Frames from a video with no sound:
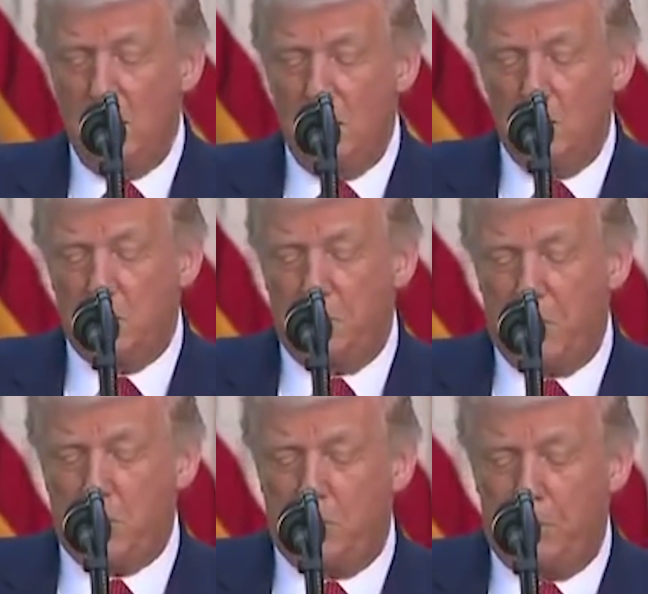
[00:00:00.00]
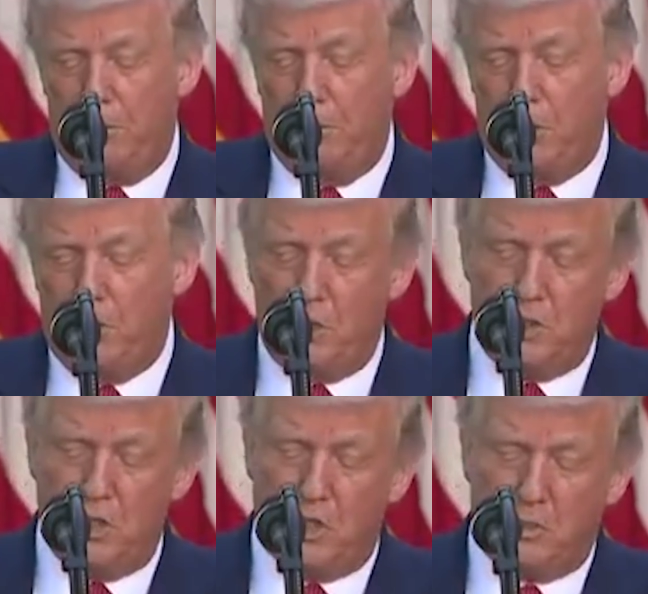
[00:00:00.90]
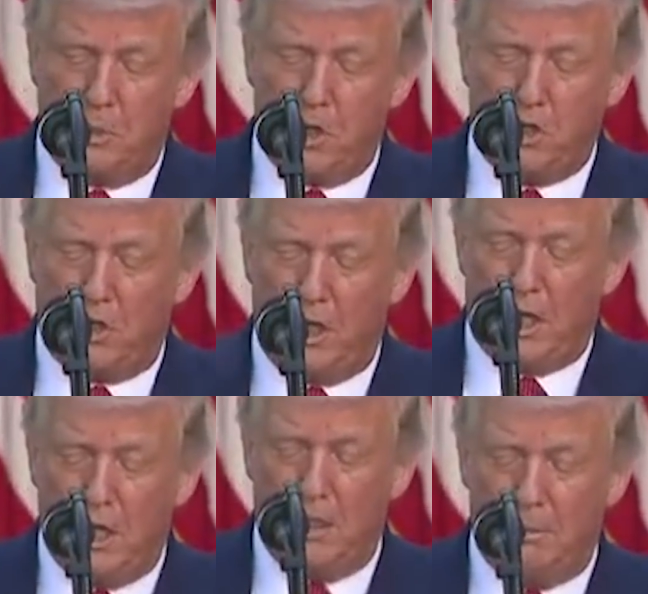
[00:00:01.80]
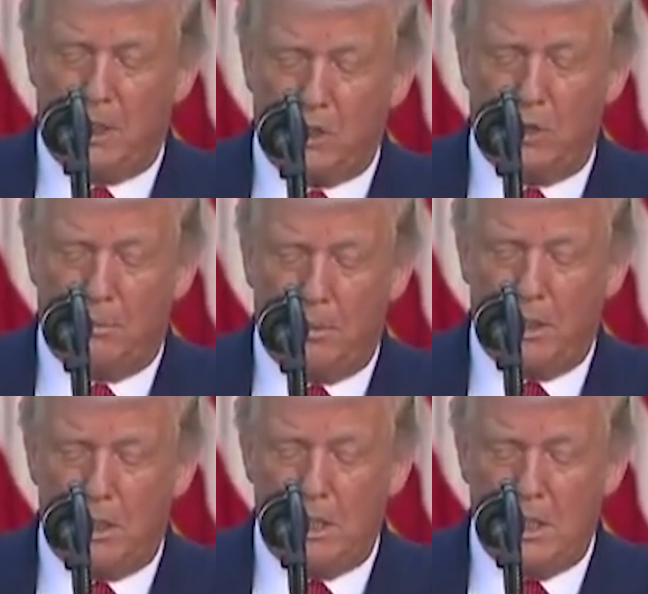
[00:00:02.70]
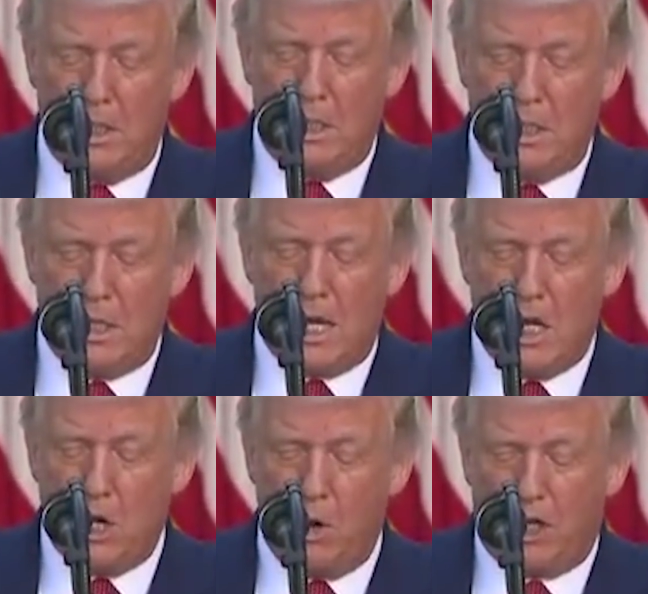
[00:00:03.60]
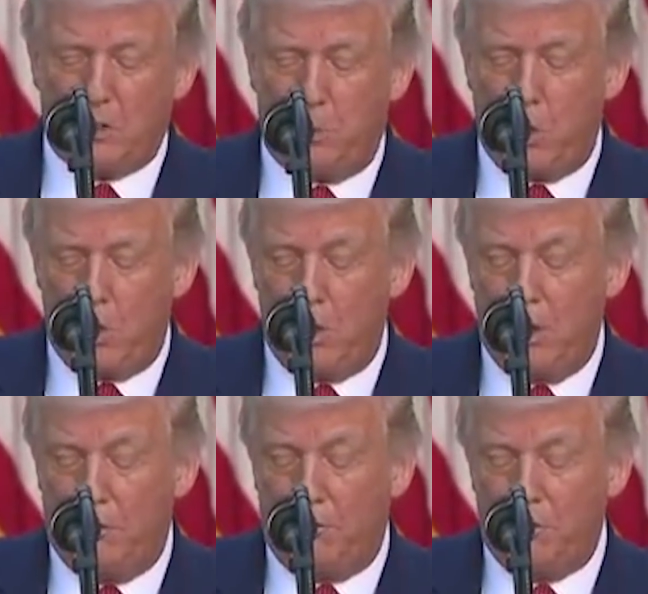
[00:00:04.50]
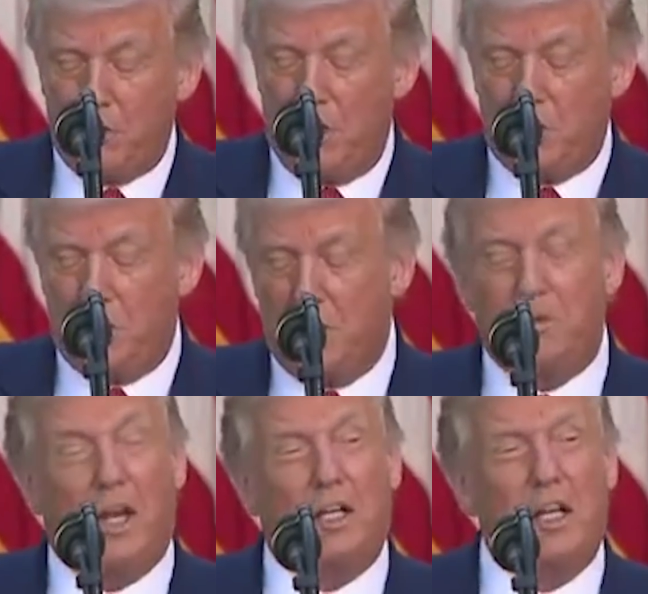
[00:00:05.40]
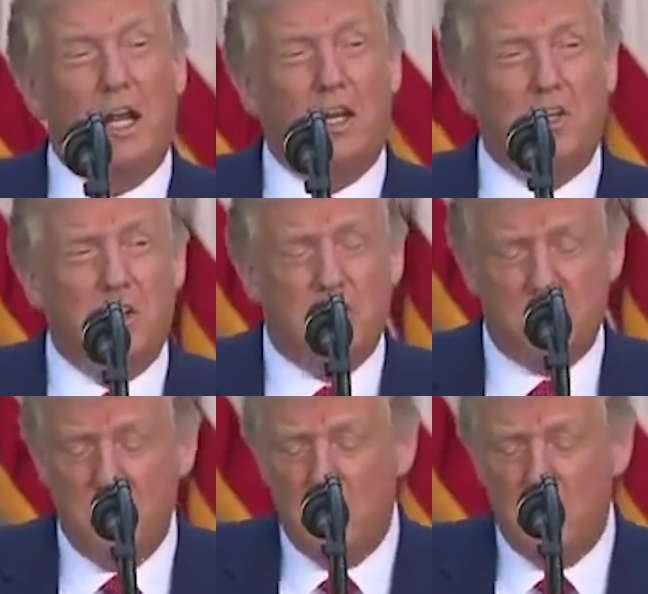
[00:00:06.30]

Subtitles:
No special privileges, no special economic treatment, and no export of sensitive technologies.